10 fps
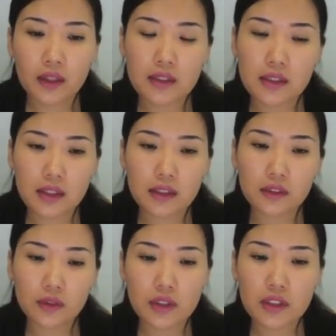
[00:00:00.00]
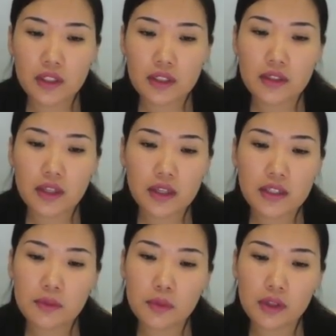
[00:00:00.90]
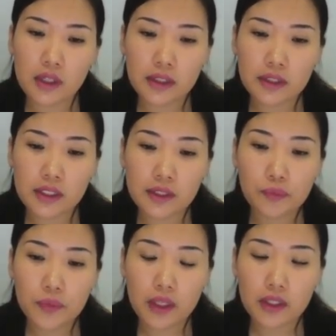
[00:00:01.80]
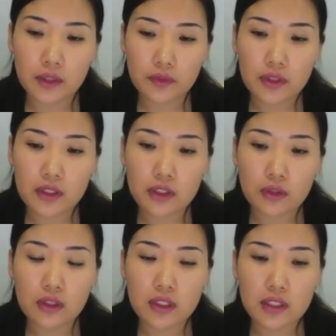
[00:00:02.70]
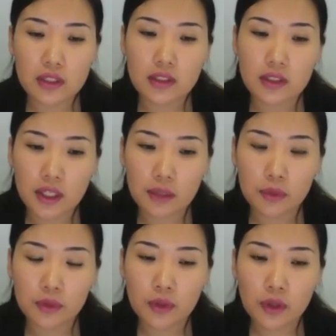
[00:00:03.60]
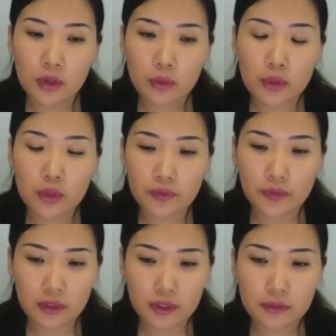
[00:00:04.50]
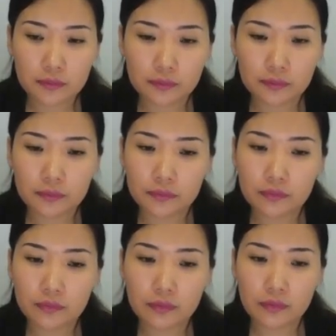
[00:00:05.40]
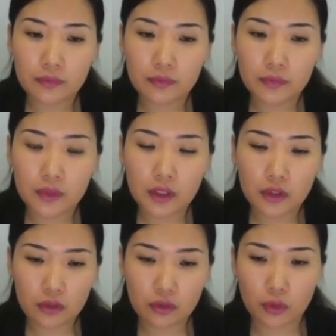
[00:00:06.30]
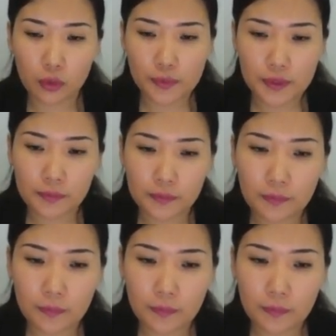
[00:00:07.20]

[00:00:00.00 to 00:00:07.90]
The second question is their similarity and differences. You can see the table which you fill it in your groups.